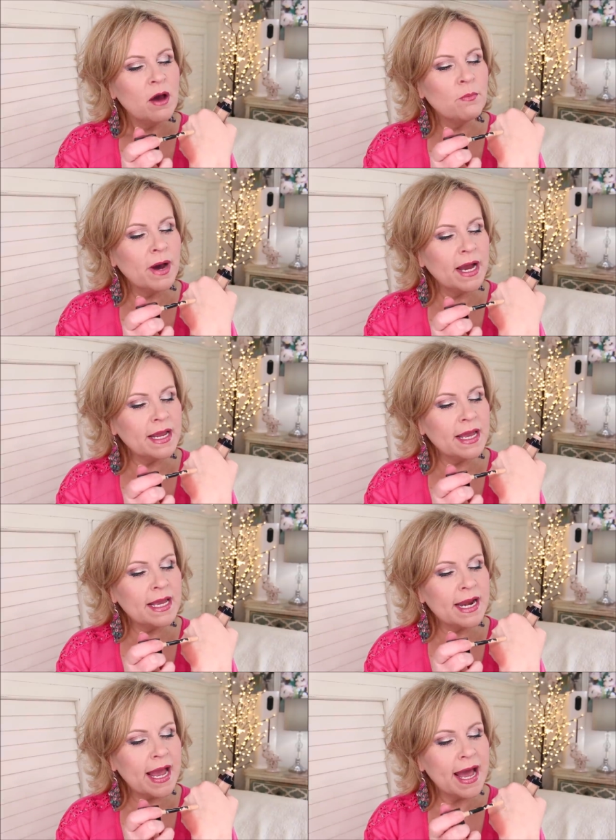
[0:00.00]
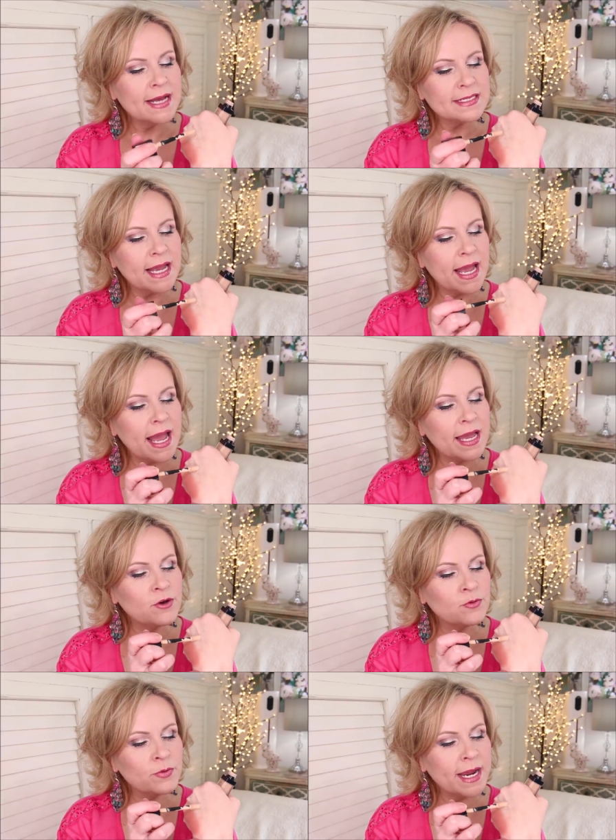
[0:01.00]
but it has a
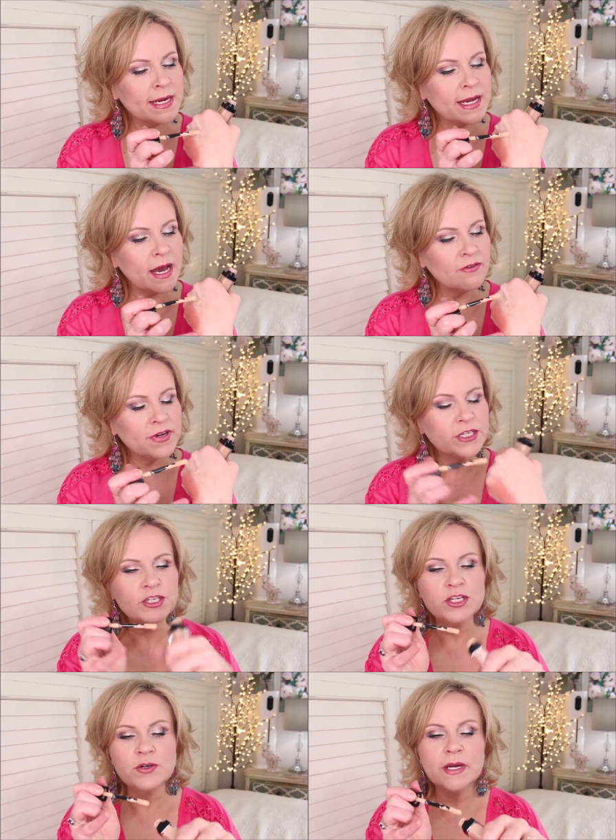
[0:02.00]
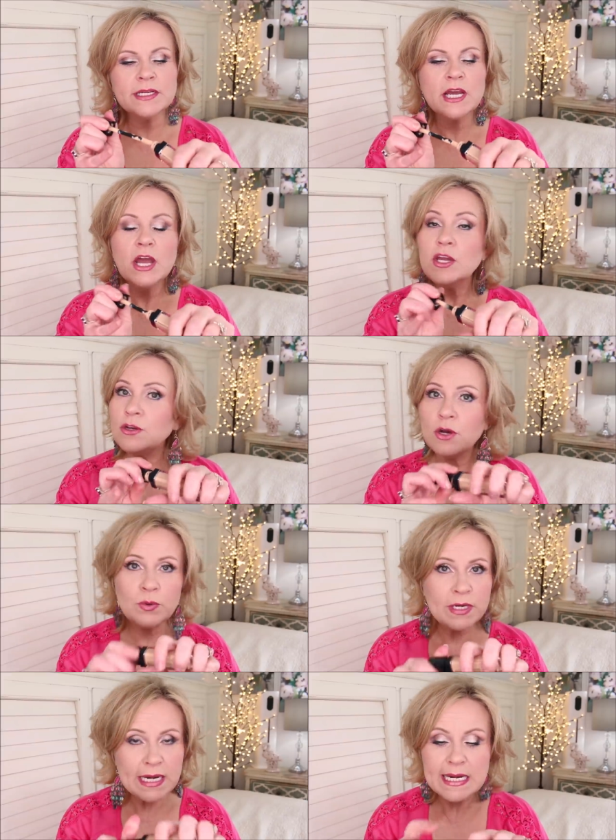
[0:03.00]
great coverage to it. You
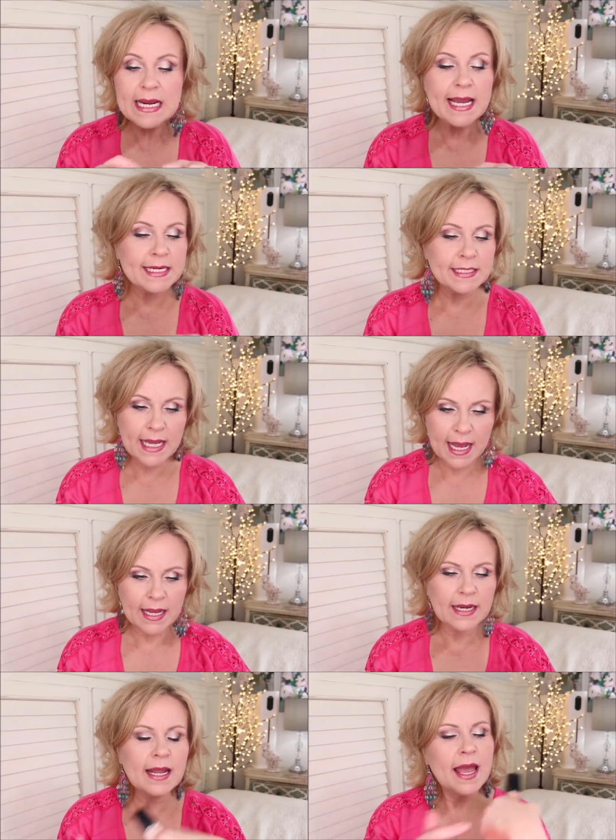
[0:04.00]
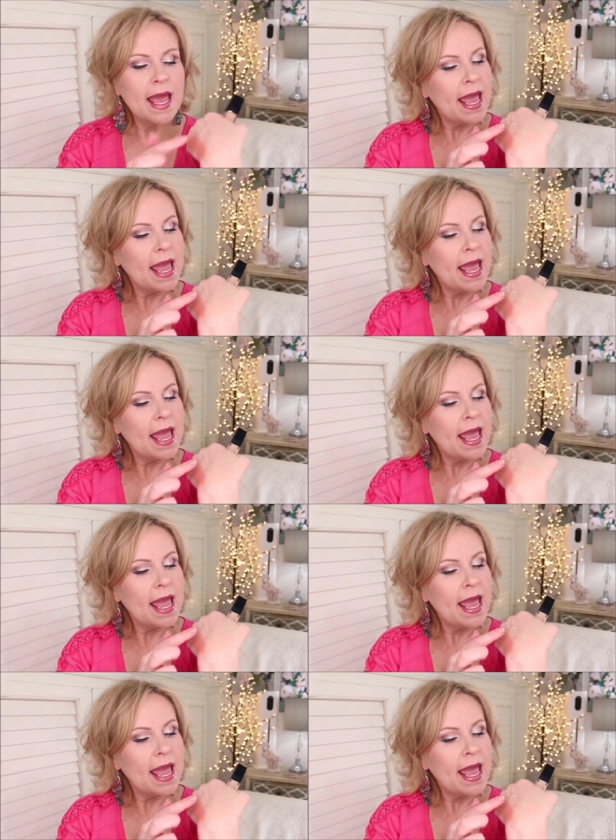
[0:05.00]
don't need a ton.